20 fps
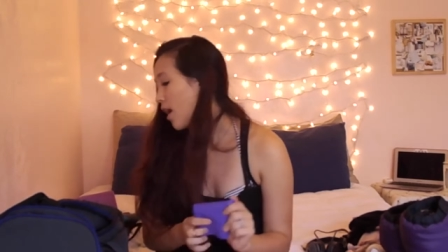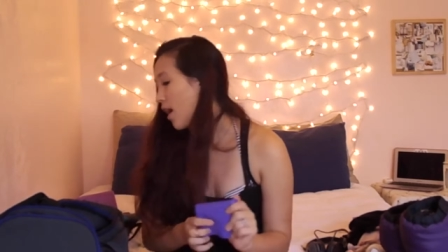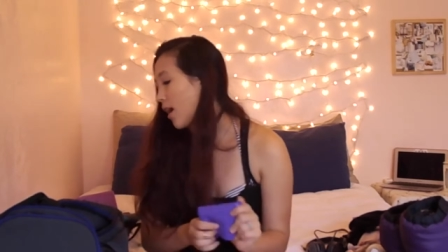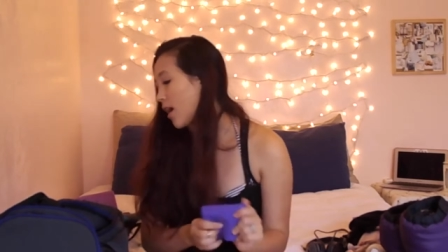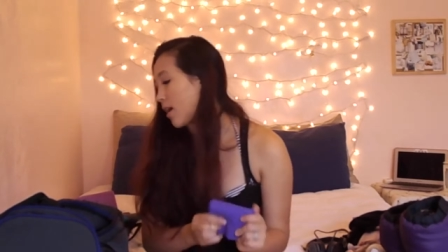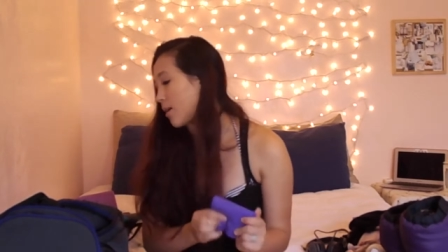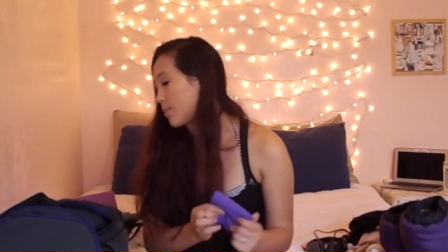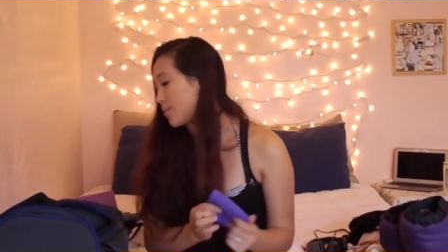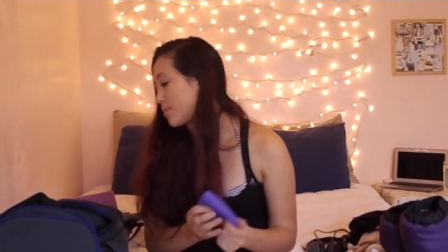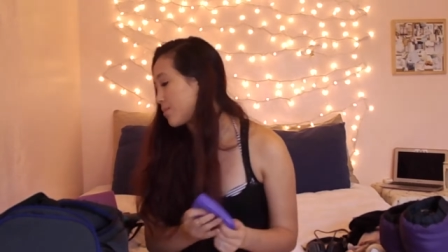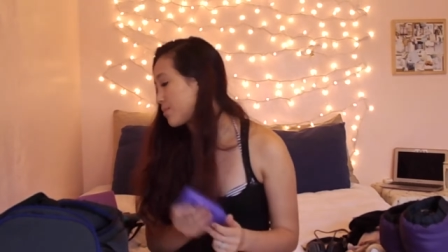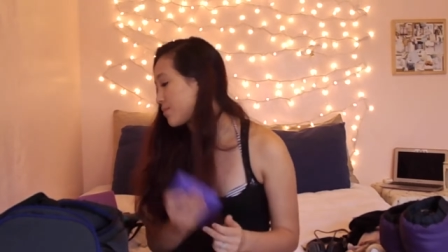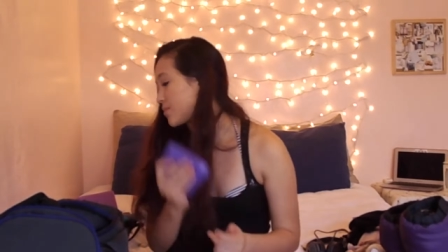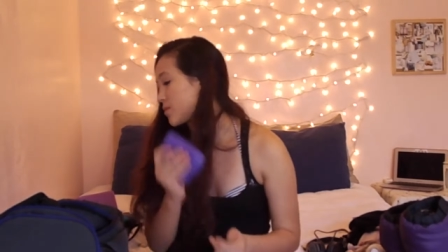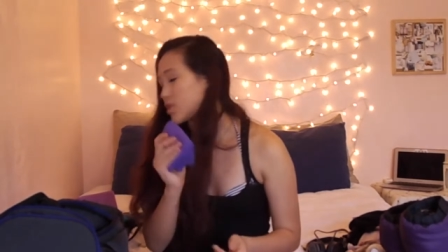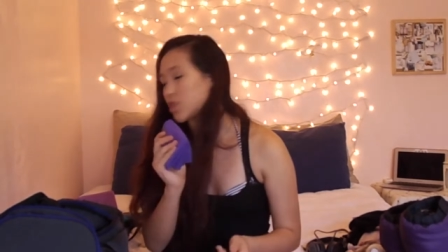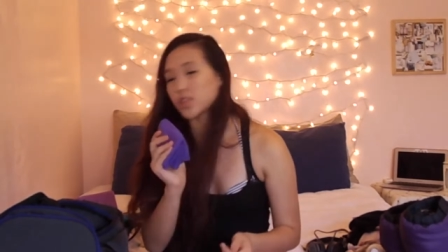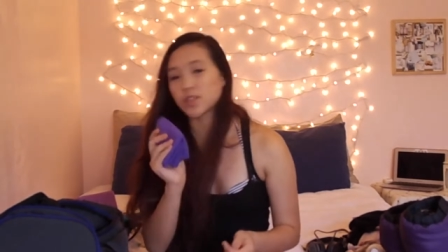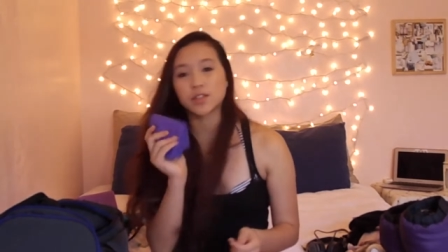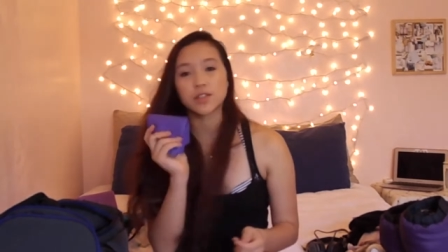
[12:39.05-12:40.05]
Um,
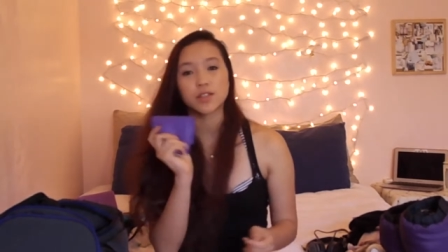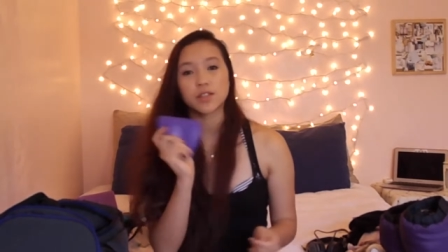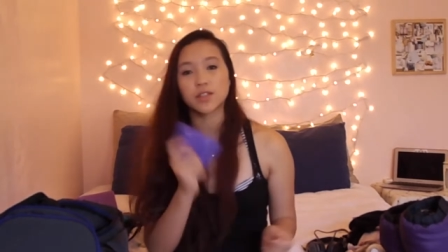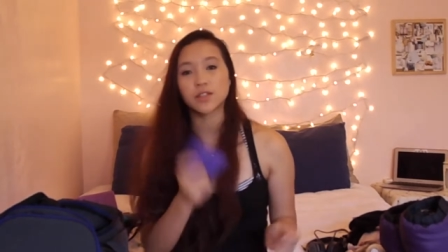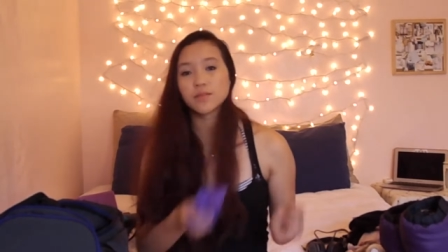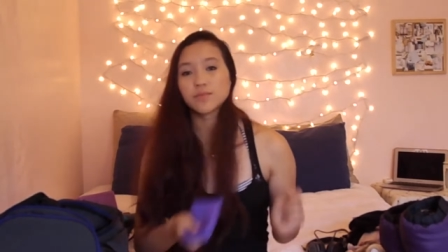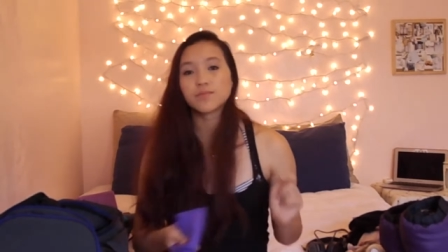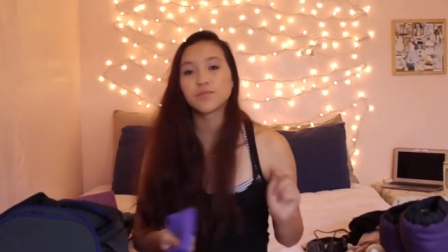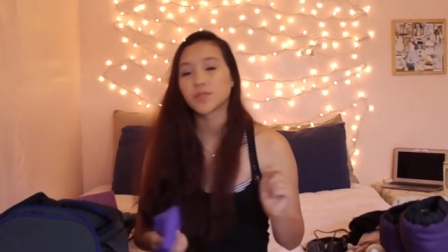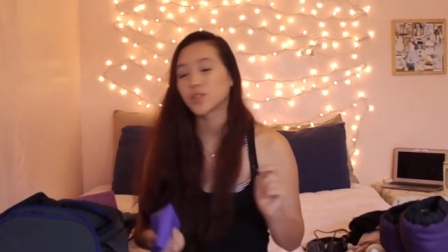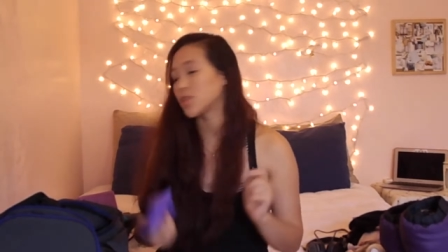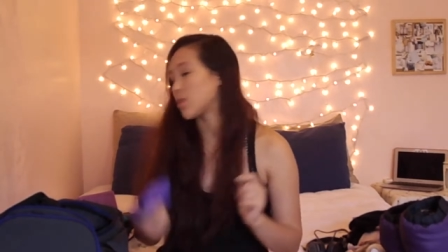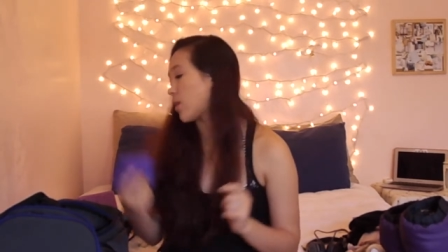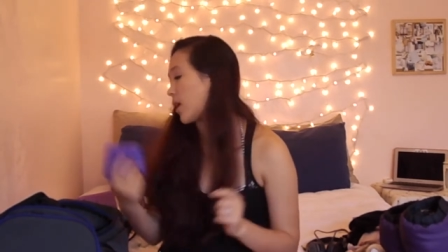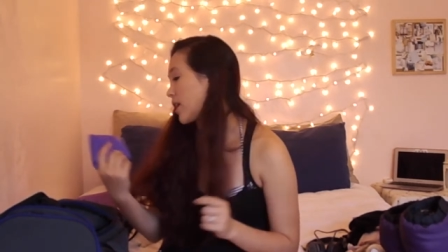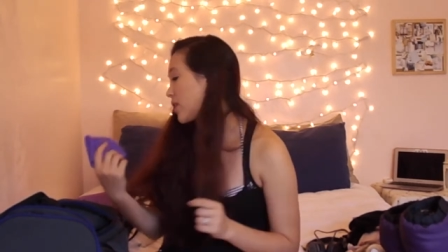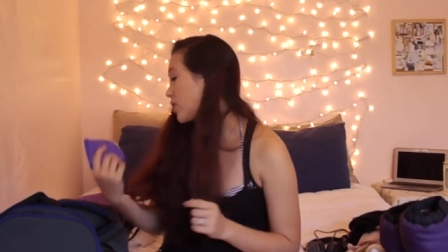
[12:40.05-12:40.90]
just so I